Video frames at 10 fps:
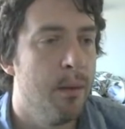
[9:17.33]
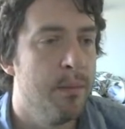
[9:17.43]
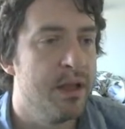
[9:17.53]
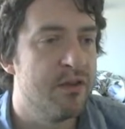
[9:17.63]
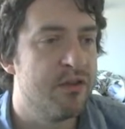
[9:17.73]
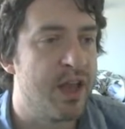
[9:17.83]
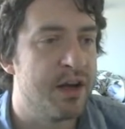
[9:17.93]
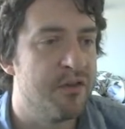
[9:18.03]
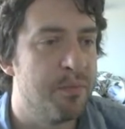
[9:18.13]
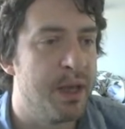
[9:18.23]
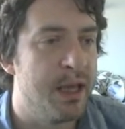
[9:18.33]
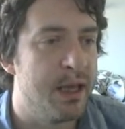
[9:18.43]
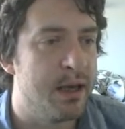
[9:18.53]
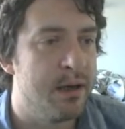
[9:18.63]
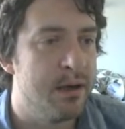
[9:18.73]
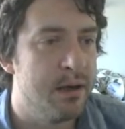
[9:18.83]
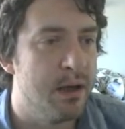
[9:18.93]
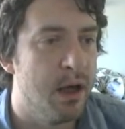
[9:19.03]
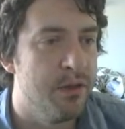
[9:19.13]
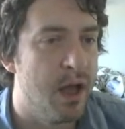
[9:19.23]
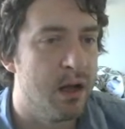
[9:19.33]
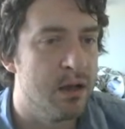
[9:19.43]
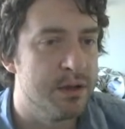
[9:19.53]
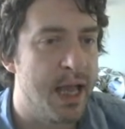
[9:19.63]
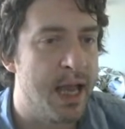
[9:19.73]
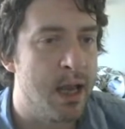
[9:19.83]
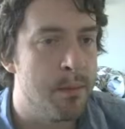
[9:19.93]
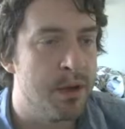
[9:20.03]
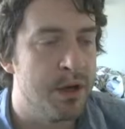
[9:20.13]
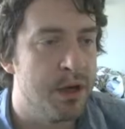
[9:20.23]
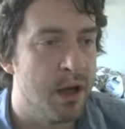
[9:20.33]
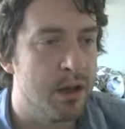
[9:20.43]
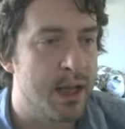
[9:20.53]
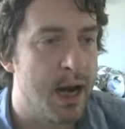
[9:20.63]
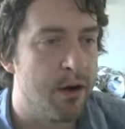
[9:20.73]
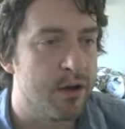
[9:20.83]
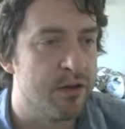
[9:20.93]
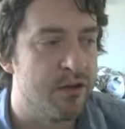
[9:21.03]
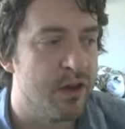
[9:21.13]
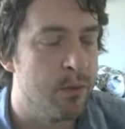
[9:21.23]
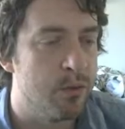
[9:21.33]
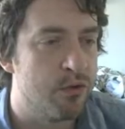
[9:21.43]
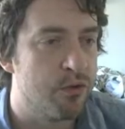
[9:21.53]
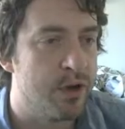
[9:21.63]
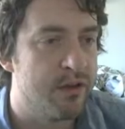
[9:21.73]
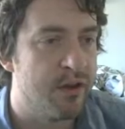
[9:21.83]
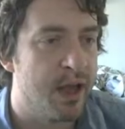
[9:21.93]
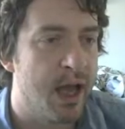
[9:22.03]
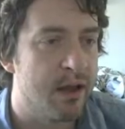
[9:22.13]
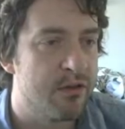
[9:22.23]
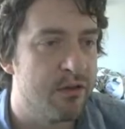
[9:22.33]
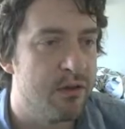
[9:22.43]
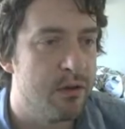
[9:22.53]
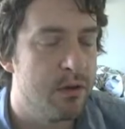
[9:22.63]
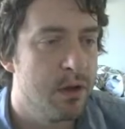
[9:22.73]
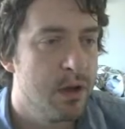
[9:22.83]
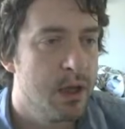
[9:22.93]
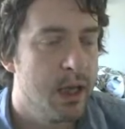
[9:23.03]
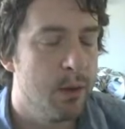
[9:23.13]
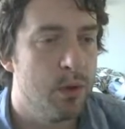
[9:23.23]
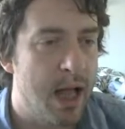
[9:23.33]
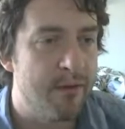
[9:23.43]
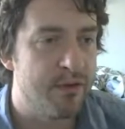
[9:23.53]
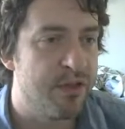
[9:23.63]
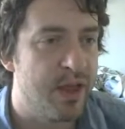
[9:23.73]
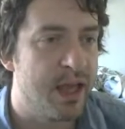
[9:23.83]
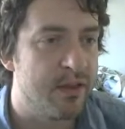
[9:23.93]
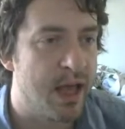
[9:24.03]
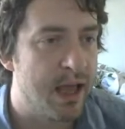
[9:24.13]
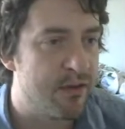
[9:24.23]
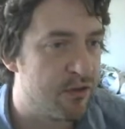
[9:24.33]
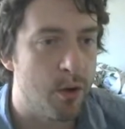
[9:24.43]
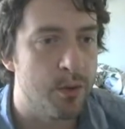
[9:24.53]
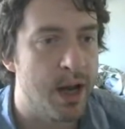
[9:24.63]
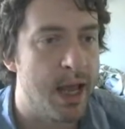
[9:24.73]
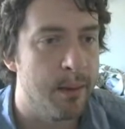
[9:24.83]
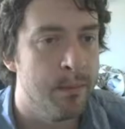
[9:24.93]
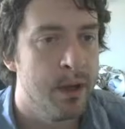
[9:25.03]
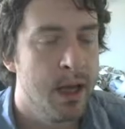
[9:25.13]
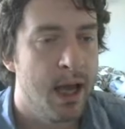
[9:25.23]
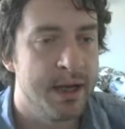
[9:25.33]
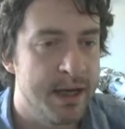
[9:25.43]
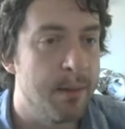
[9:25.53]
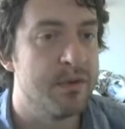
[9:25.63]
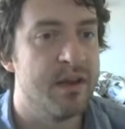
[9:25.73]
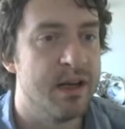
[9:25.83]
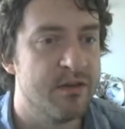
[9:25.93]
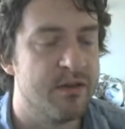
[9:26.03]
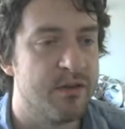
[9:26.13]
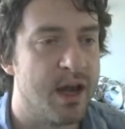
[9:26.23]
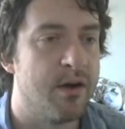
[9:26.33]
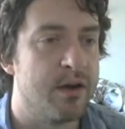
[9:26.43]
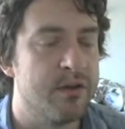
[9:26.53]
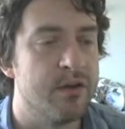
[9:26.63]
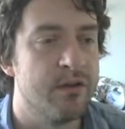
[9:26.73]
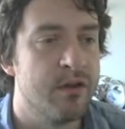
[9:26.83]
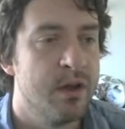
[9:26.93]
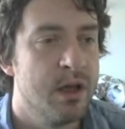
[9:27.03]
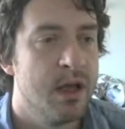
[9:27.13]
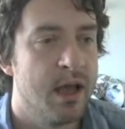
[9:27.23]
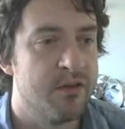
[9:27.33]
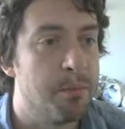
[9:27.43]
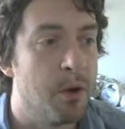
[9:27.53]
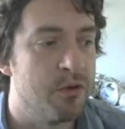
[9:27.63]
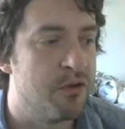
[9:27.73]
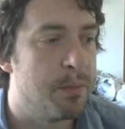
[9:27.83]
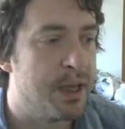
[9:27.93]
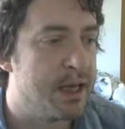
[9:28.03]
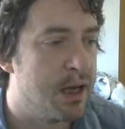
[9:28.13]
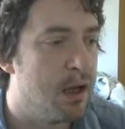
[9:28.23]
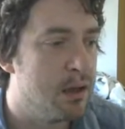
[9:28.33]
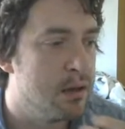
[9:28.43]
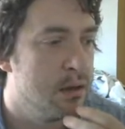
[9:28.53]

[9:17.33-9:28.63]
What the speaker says: instead of being a null name and null characters, it will treat it as, it will have a thing that has no name and an empty list of characters as opposed to being null.